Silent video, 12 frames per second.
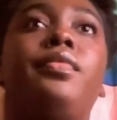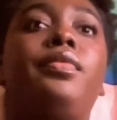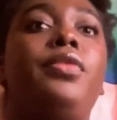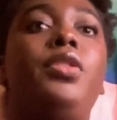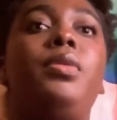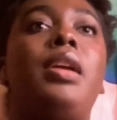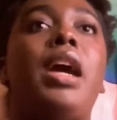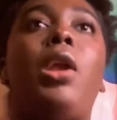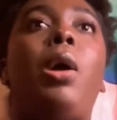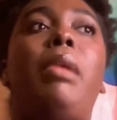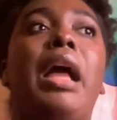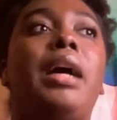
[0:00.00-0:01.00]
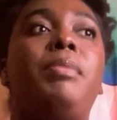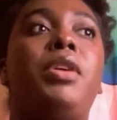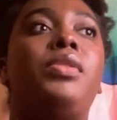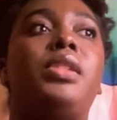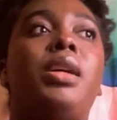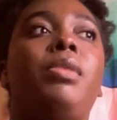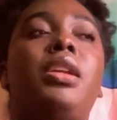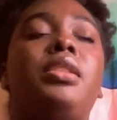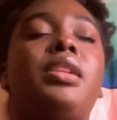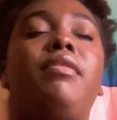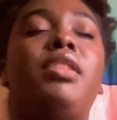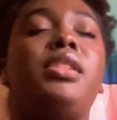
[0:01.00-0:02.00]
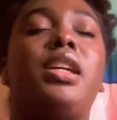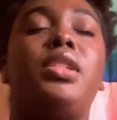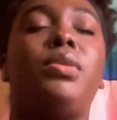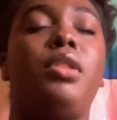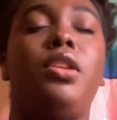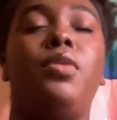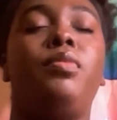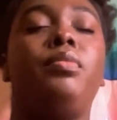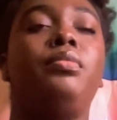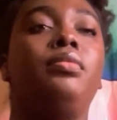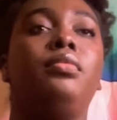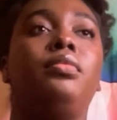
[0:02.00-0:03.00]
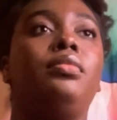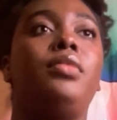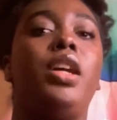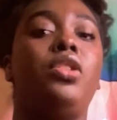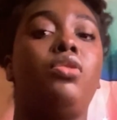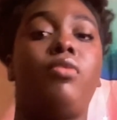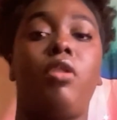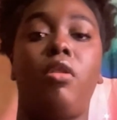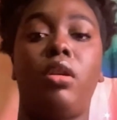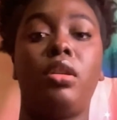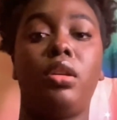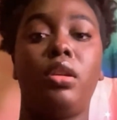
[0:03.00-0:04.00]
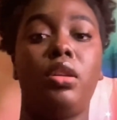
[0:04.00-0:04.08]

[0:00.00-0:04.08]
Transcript: You cannot blackmail someone into having sex with you. It's wrong, and you